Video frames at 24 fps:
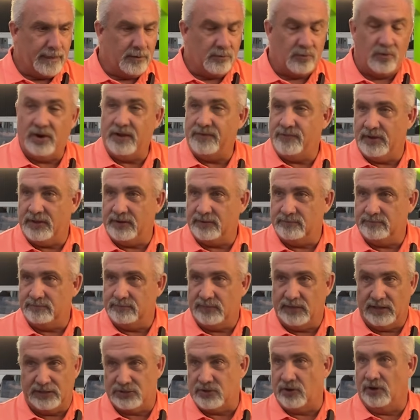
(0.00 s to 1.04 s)
rivet,
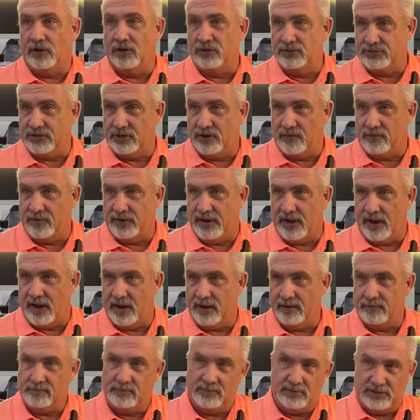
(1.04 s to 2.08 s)
it's going to loosen over
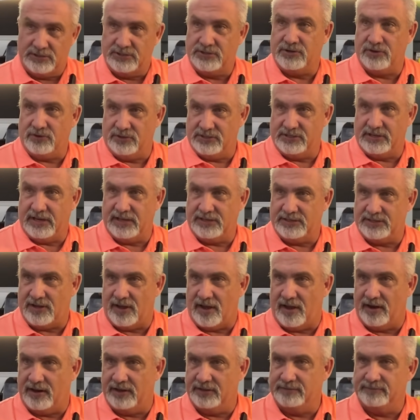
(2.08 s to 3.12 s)
time. This is going to stay
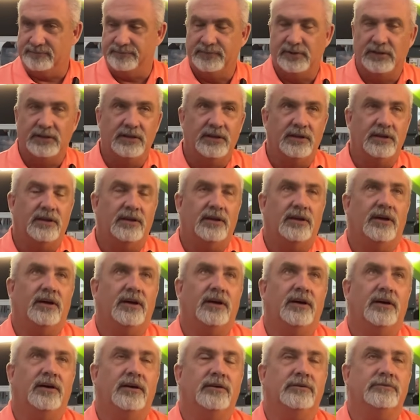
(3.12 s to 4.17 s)
solid.
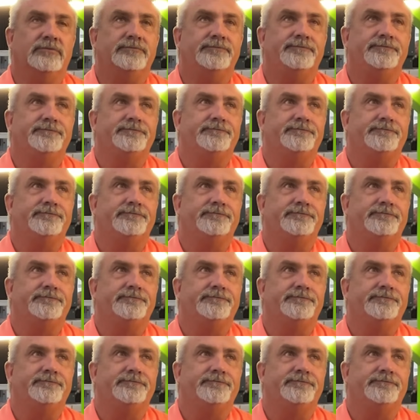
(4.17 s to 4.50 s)
Of